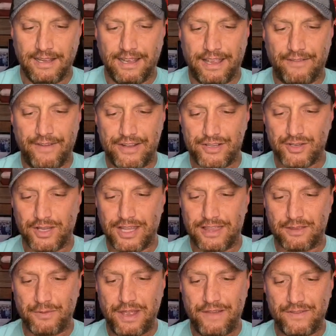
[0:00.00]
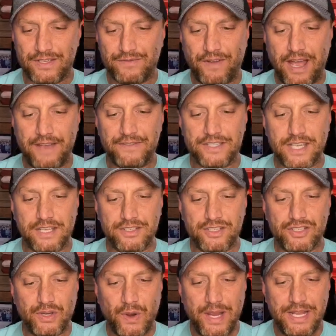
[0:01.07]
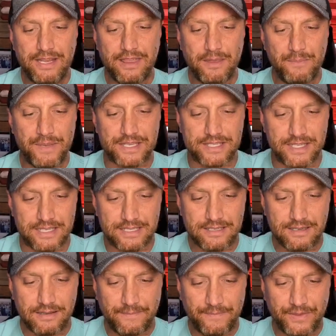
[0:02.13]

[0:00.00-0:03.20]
Eventually, 3 of his 5 sons joined the business,